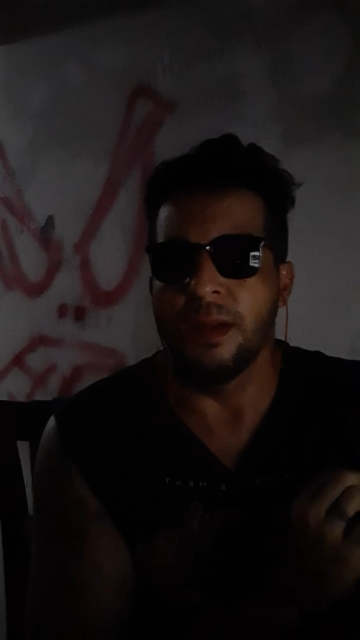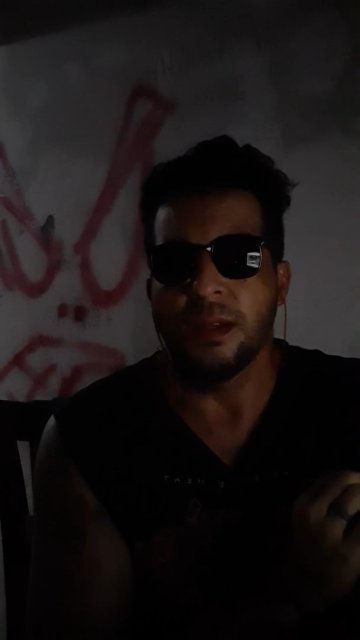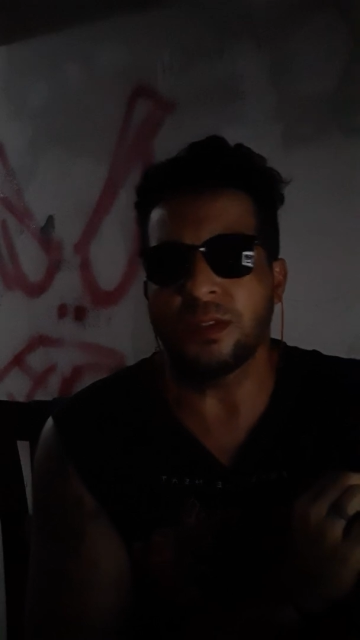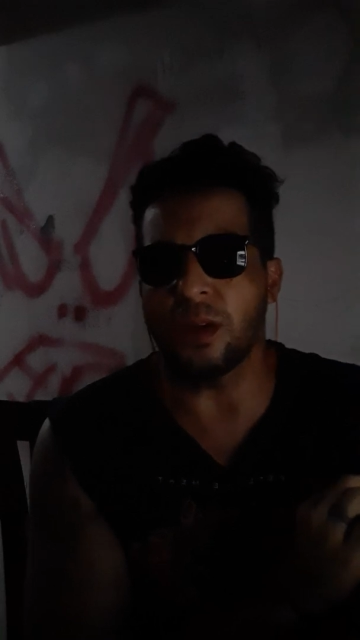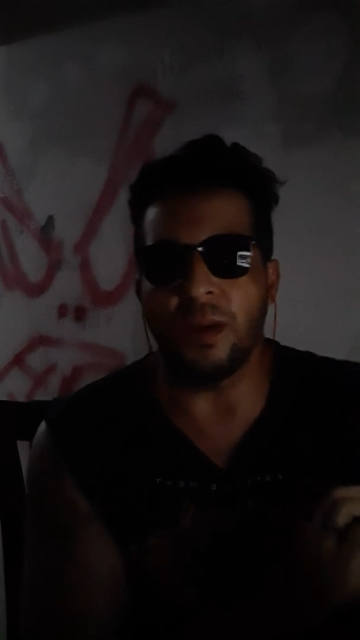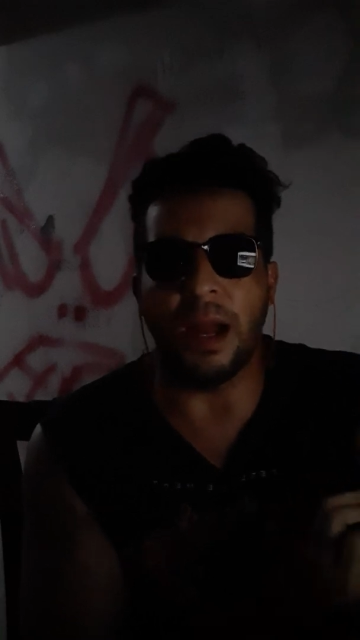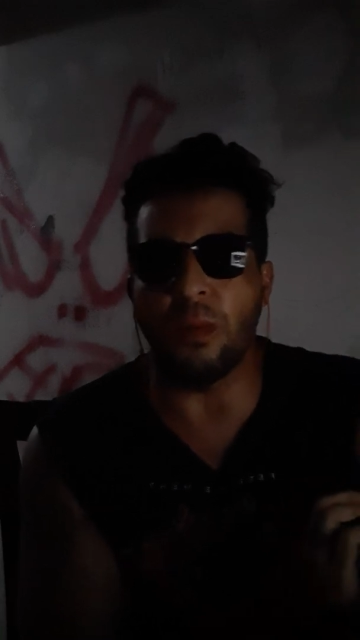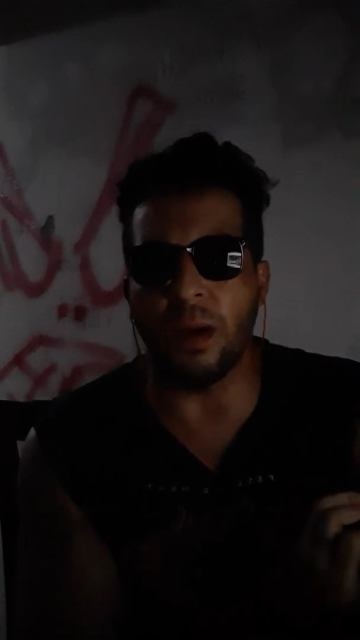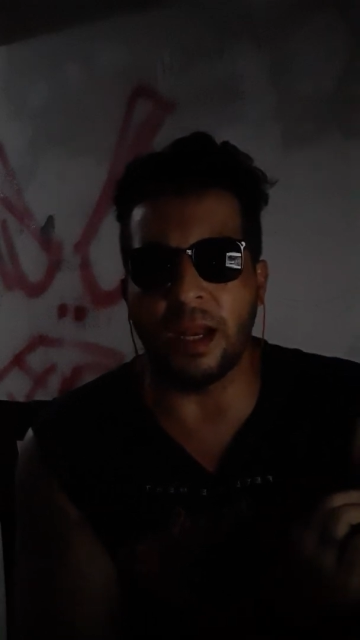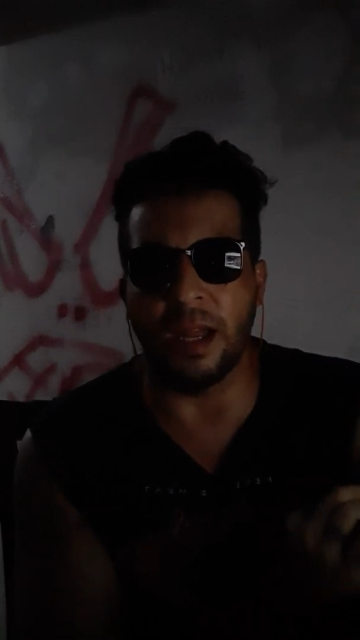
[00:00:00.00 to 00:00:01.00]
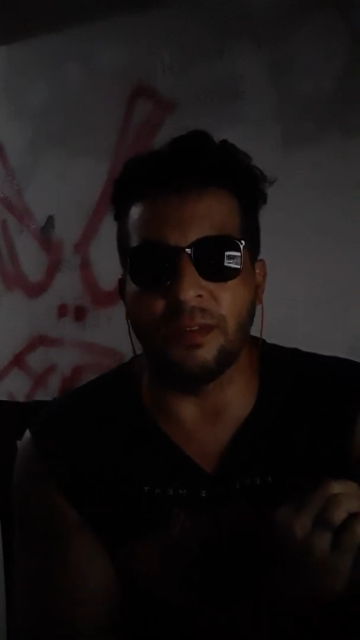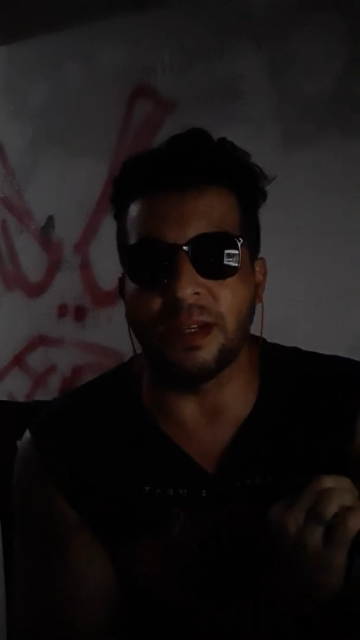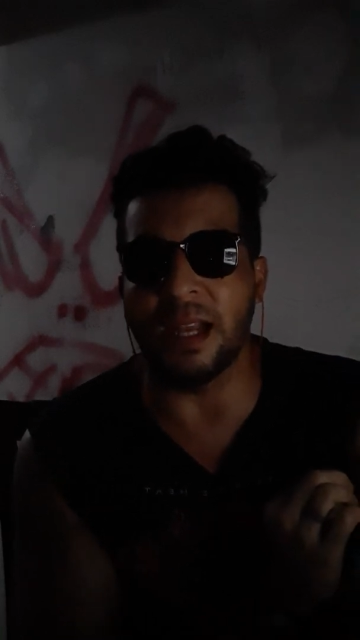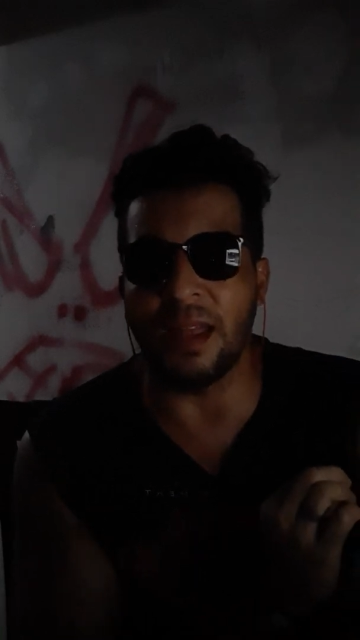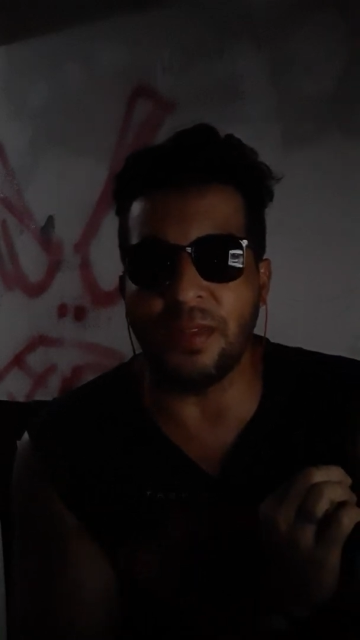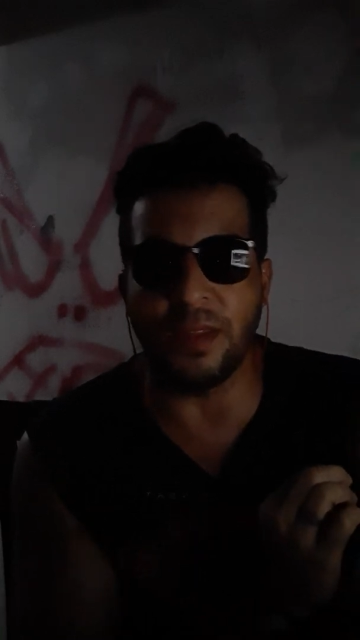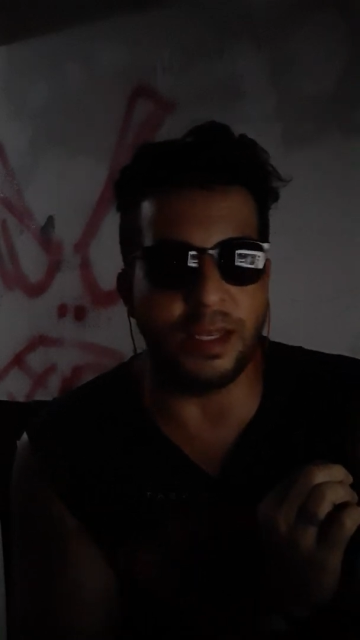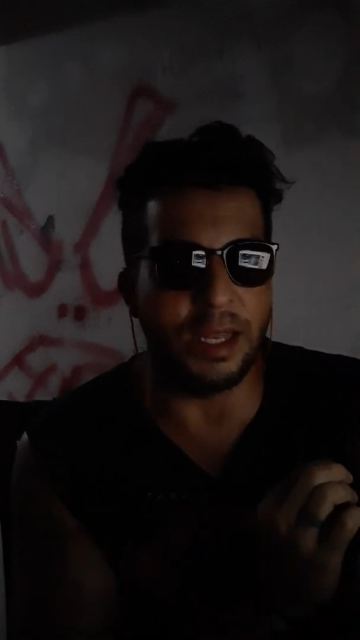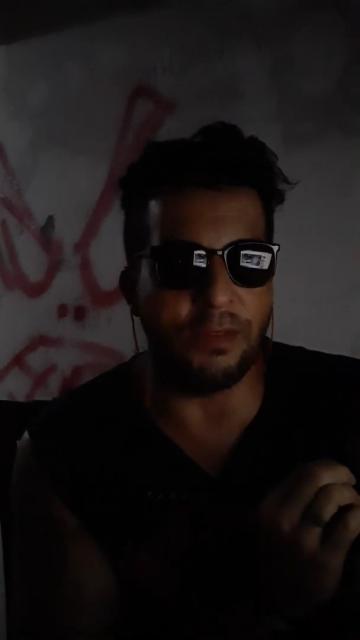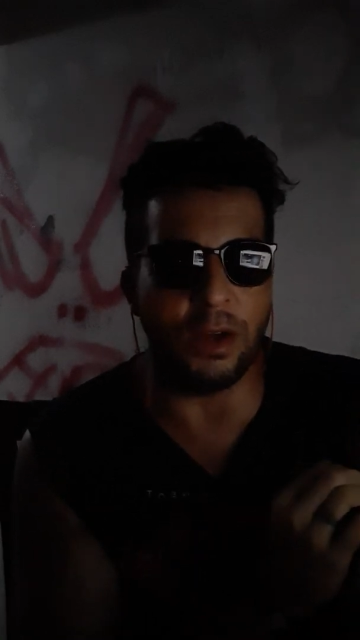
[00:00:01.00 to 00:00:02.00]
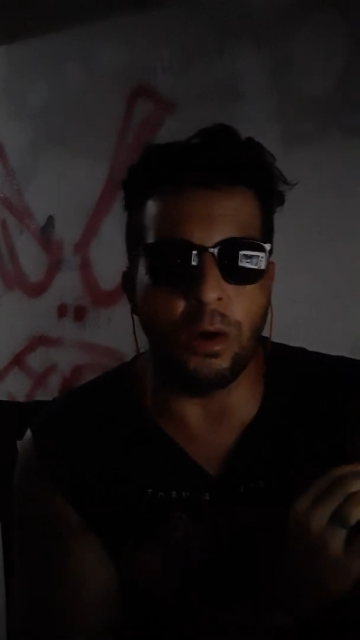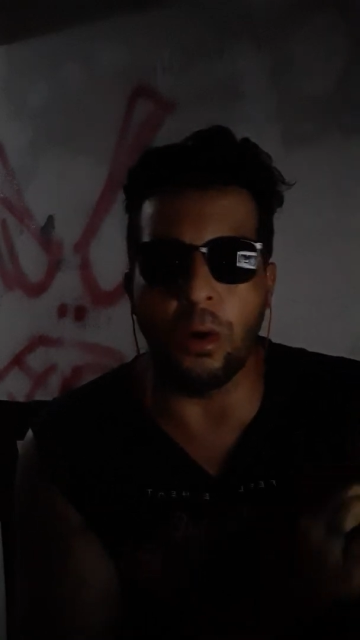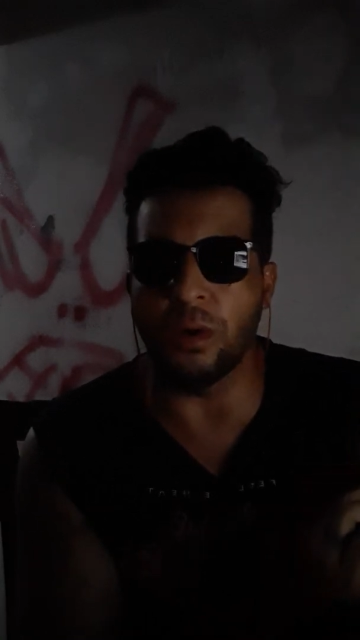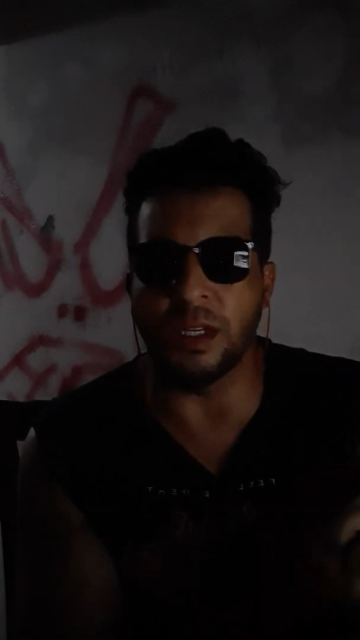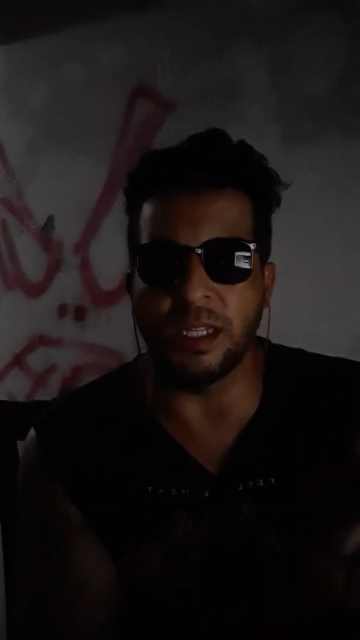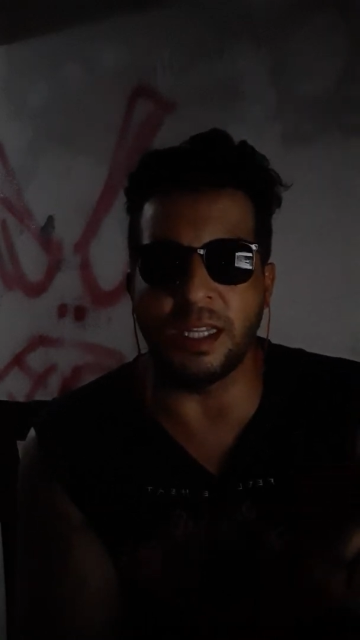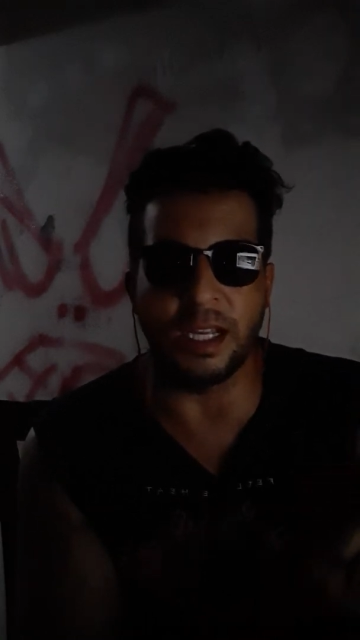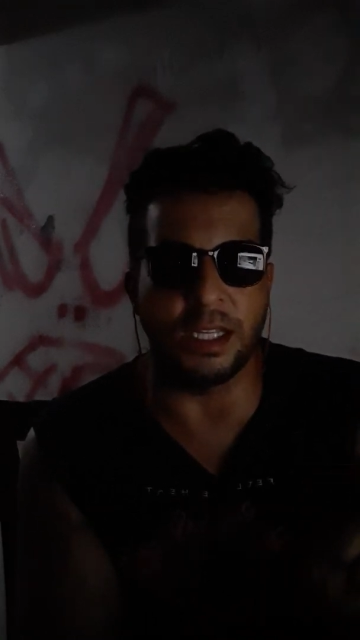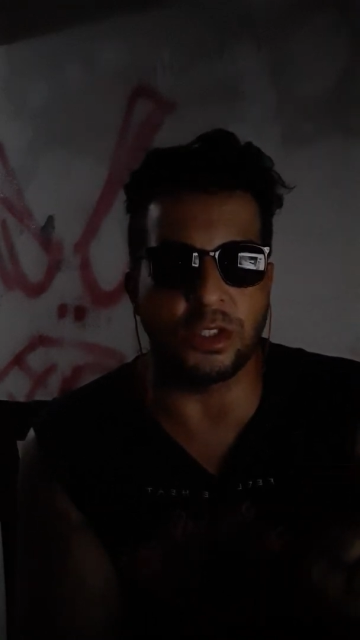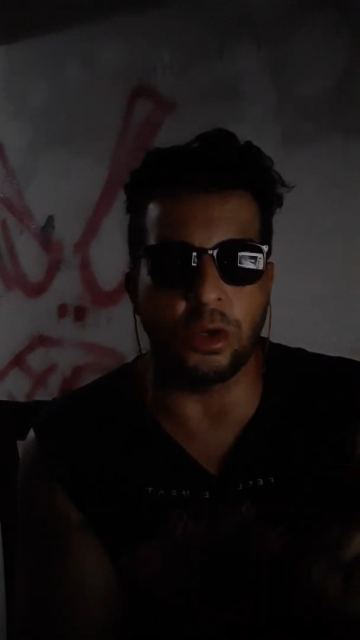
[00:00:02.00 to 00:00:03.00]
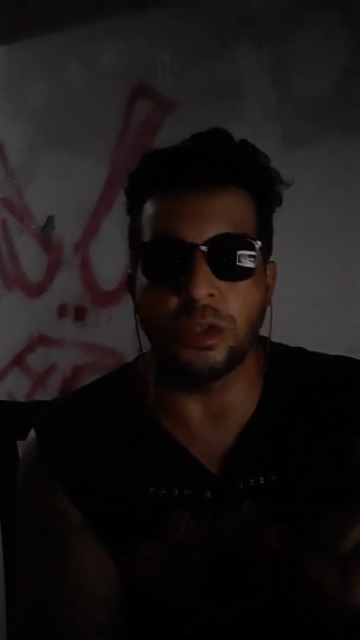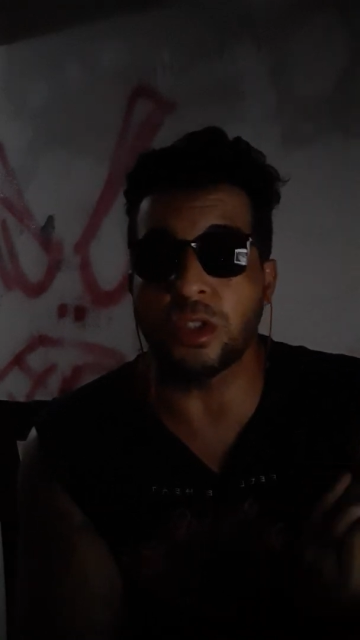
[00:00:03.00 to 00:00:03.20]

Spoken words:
So whatever, nothing, never hold anything against her.